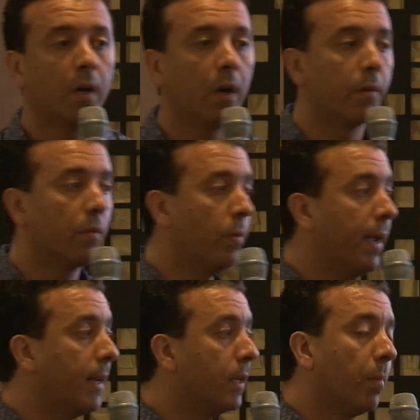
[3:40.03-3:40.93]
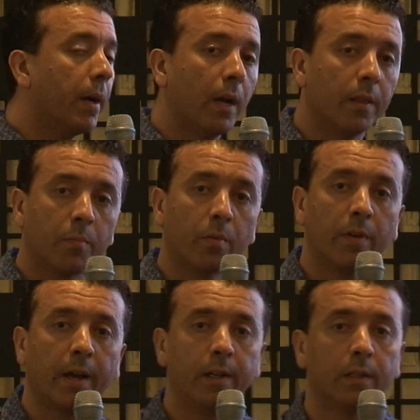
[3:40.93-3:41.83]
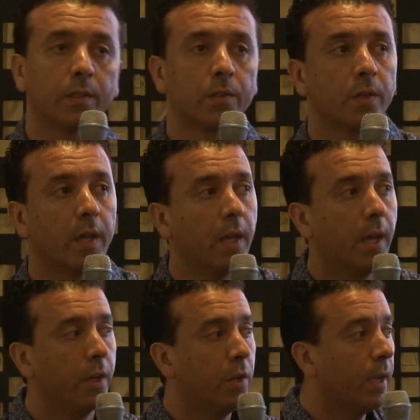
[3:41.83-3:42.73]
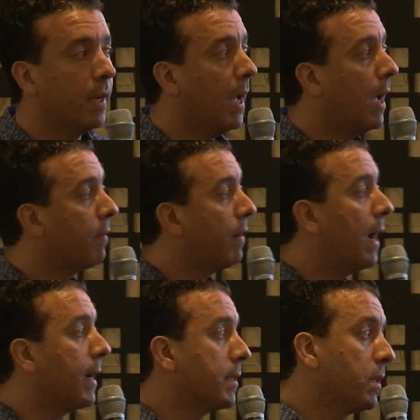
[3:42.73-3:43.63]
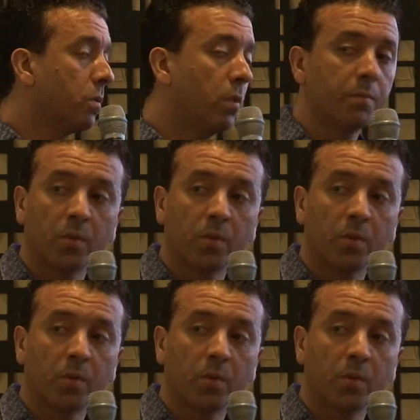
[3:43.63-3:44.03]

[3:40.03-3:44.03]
are rated by other providers and you can have access to them.